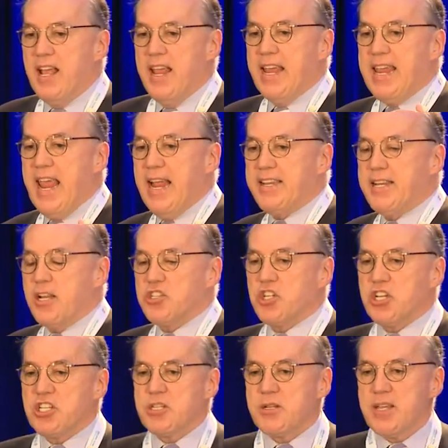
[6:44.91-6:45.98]
It can't tell us
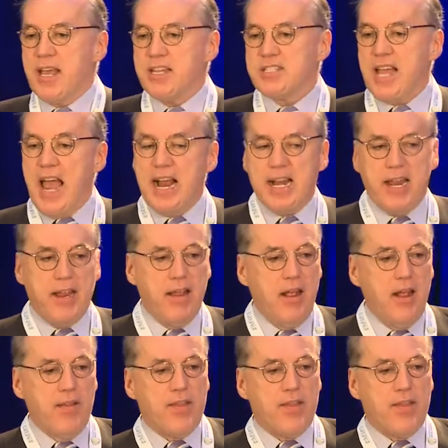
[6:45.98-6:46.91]
ex exactly